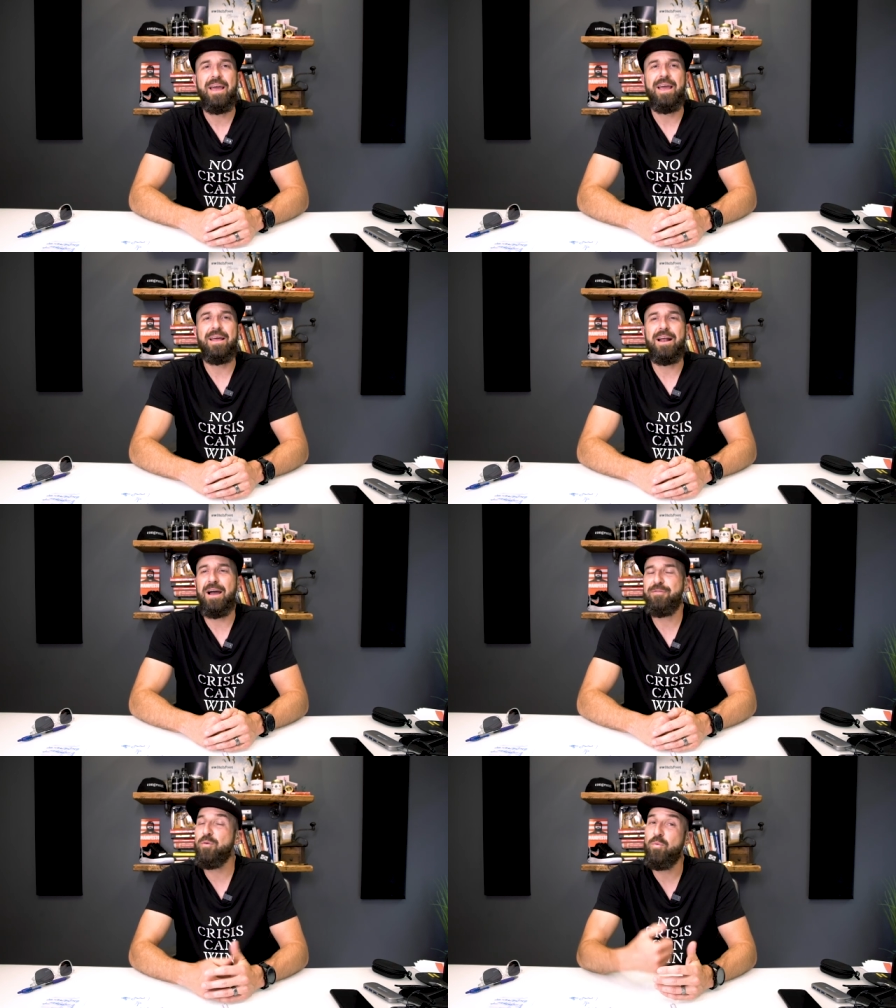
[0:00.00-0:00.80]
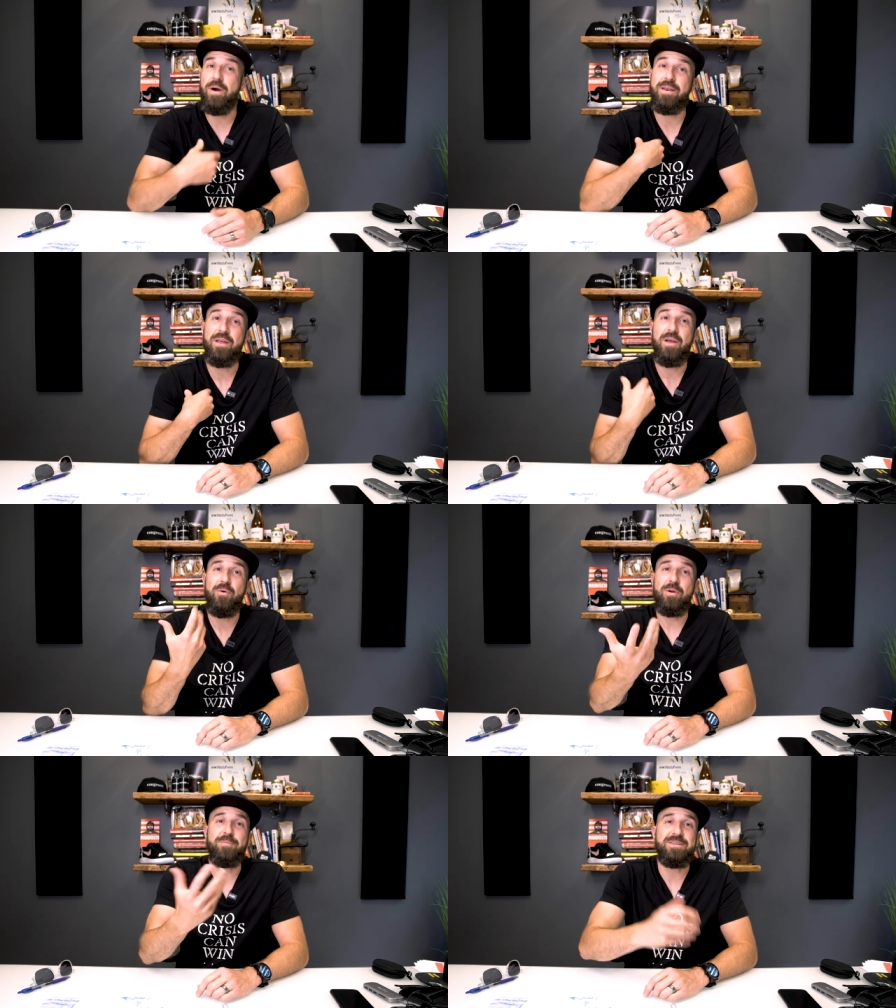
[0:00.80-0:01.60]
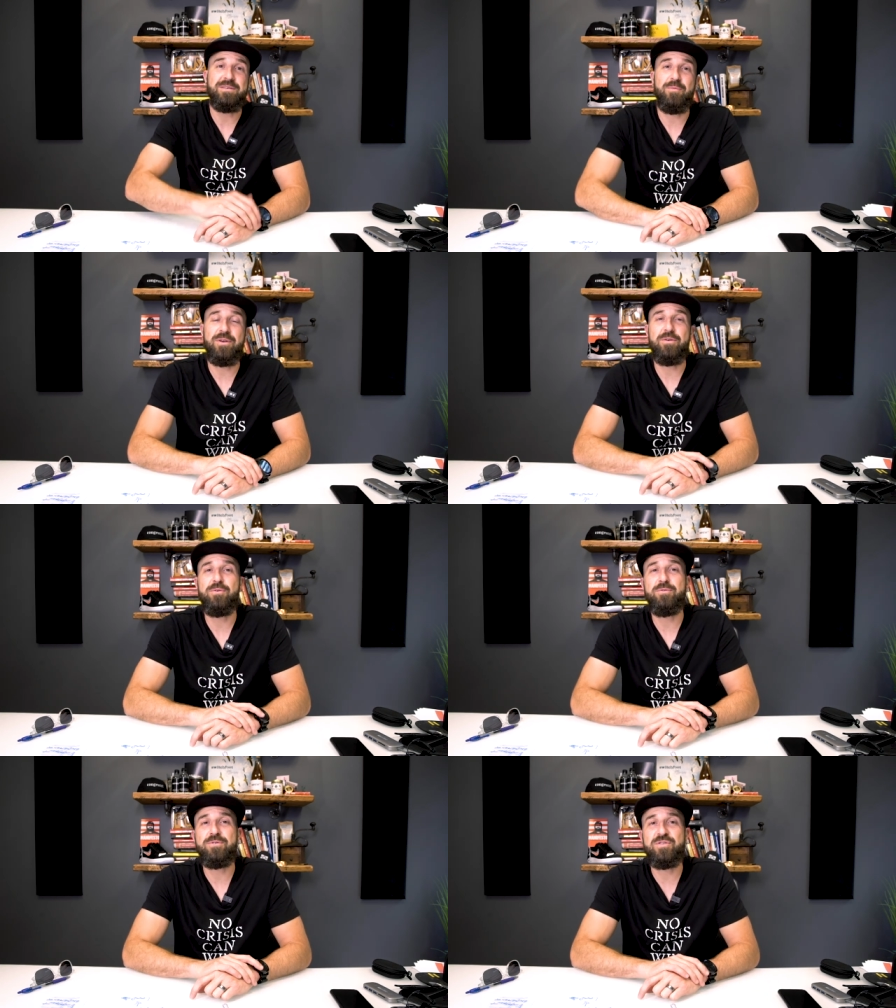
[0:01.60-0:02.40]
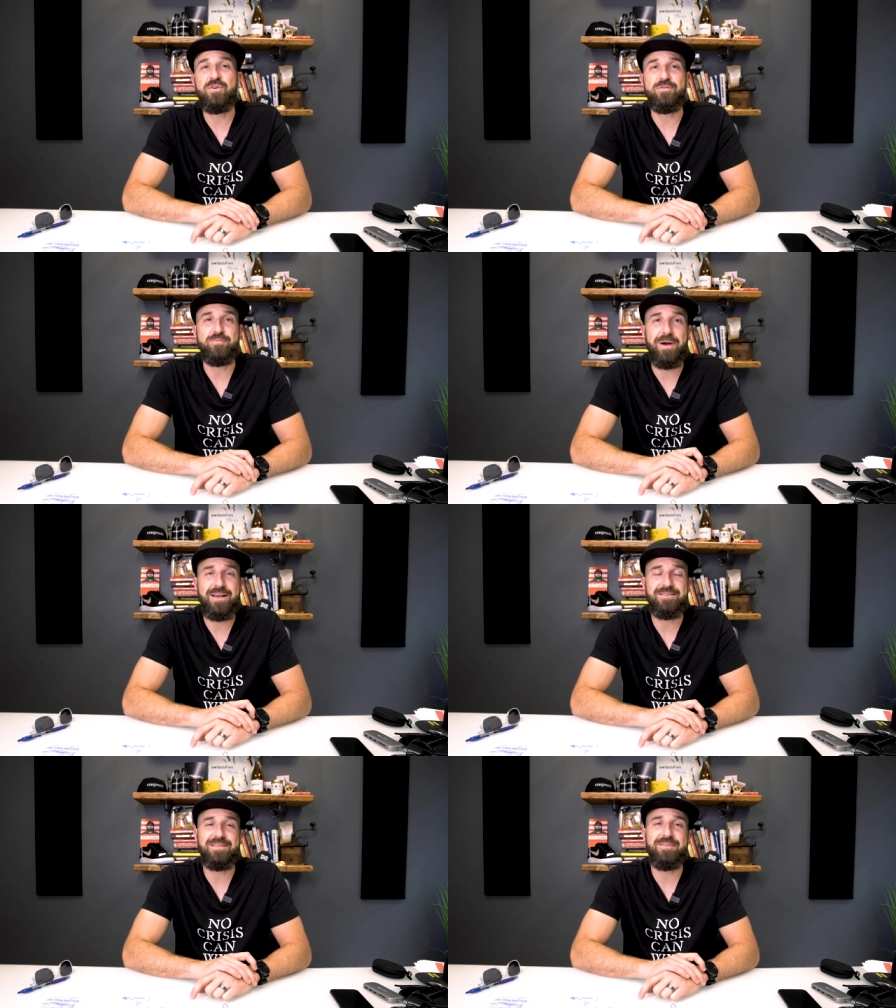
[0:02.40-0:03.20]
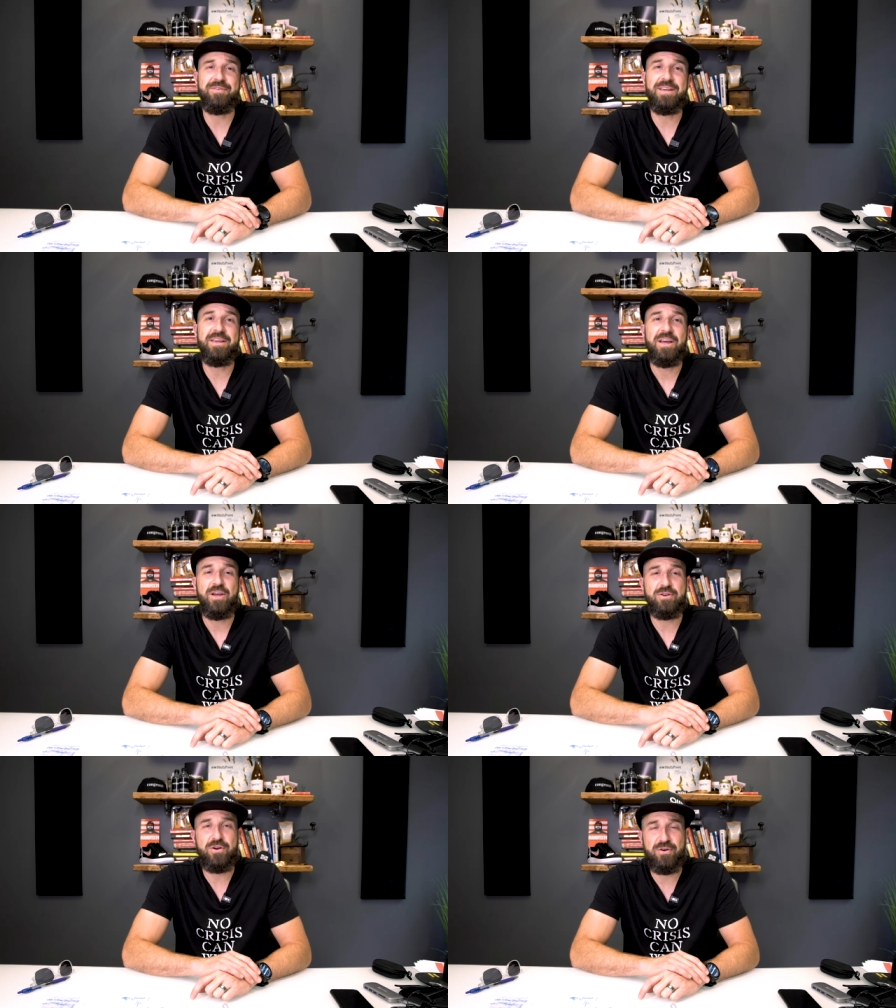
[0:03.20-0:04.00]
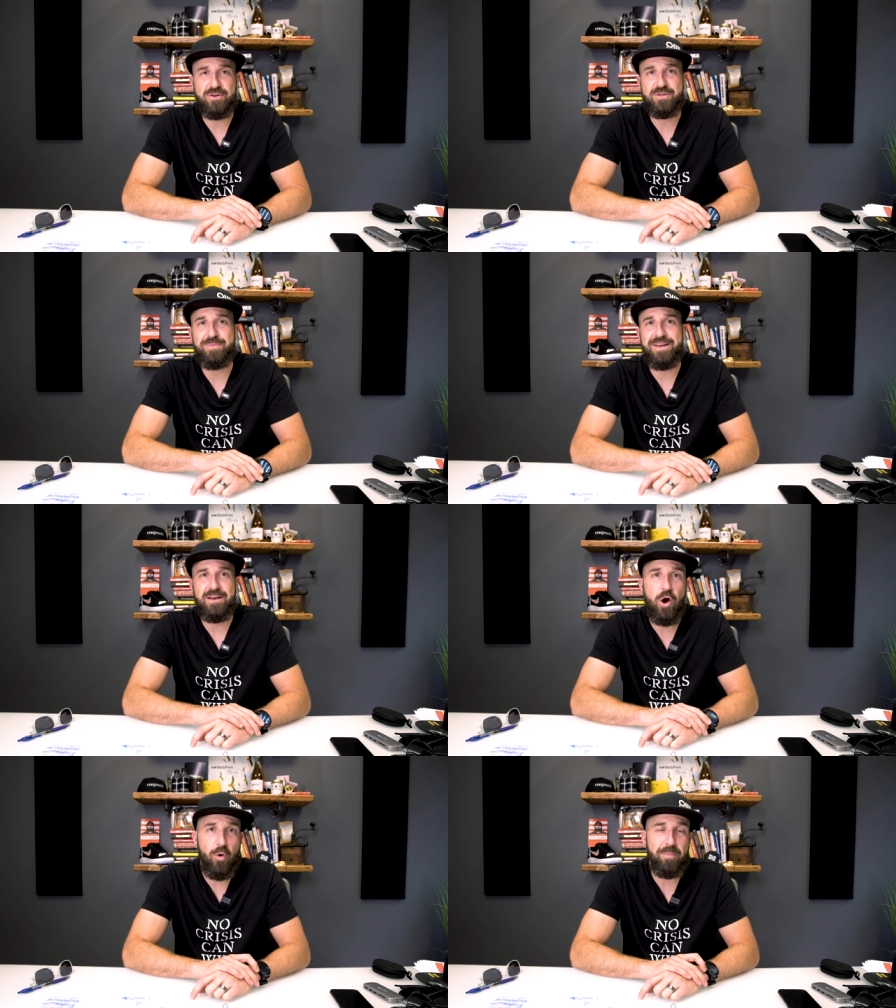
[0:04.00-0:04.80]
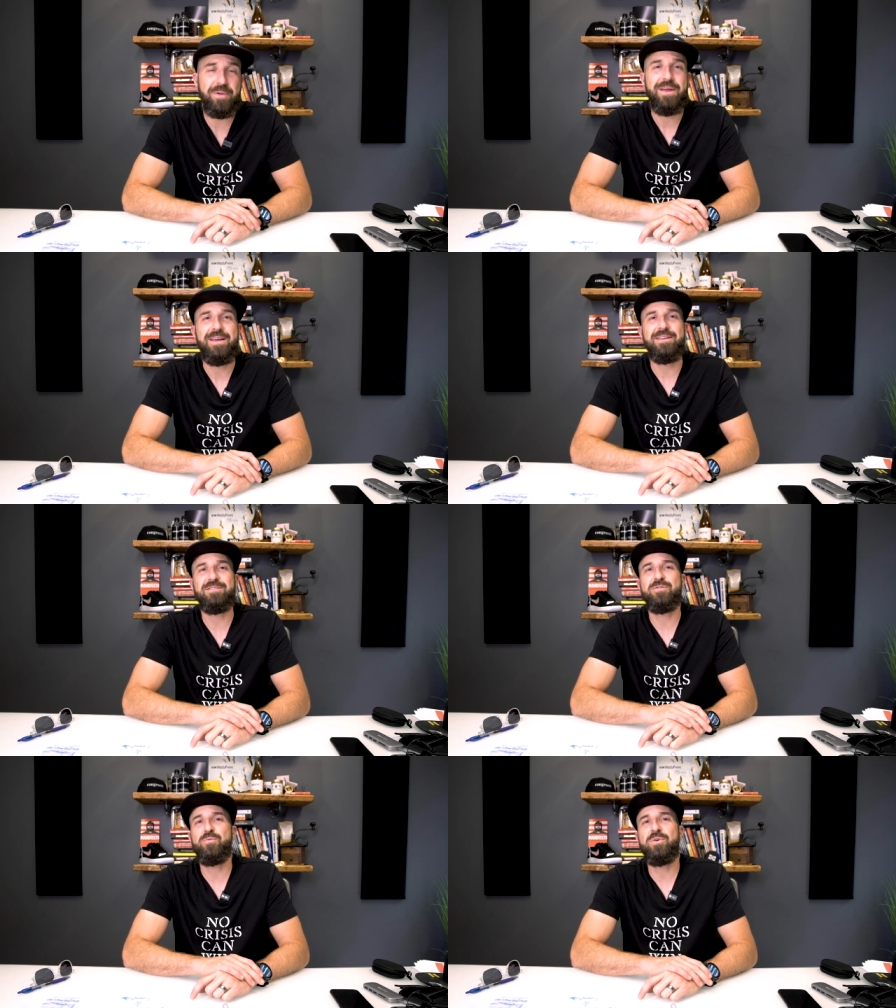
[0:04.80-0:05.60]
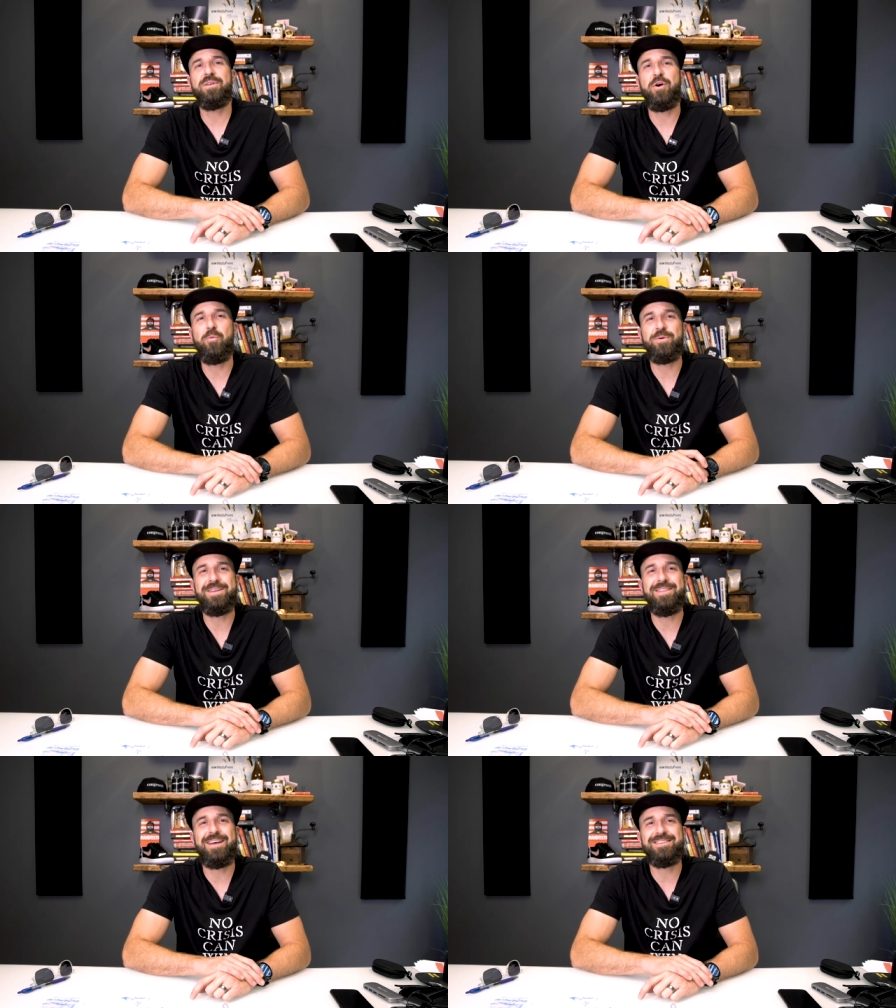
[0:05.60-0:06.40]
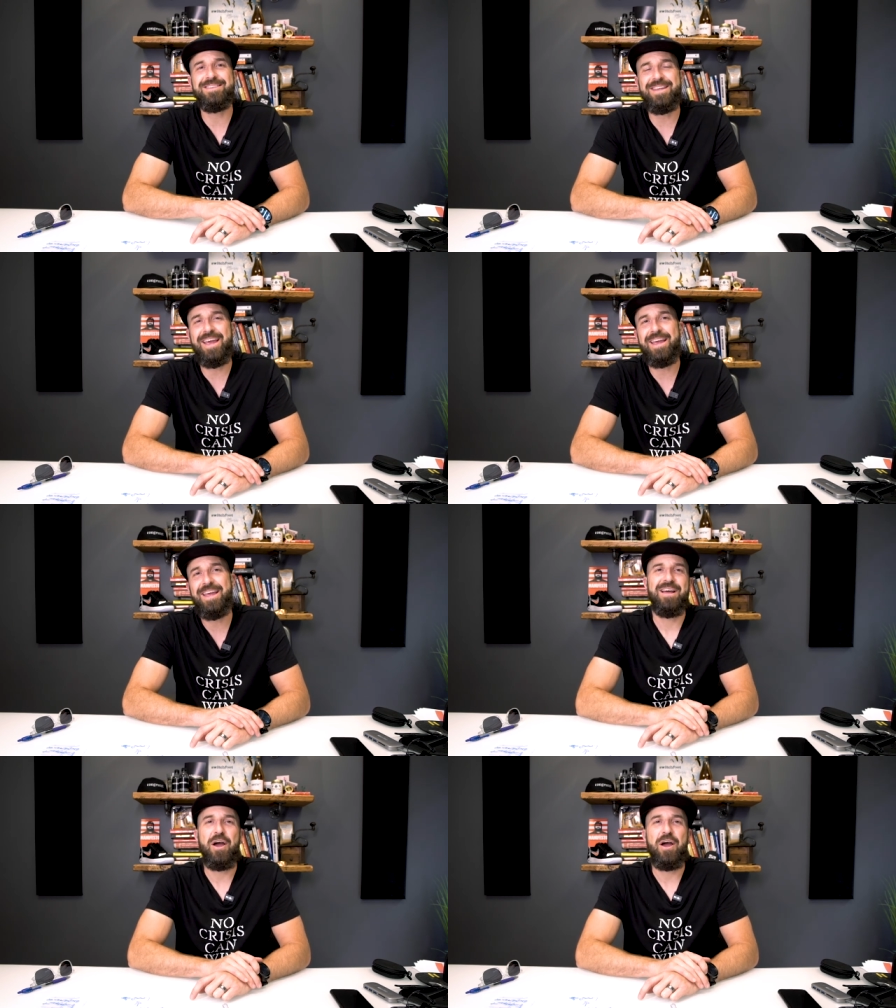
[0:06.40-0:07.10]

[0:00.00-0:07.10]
And I, for one, want to be someone who sows positivity, encouragement, and hope into the world. I hope we did that today.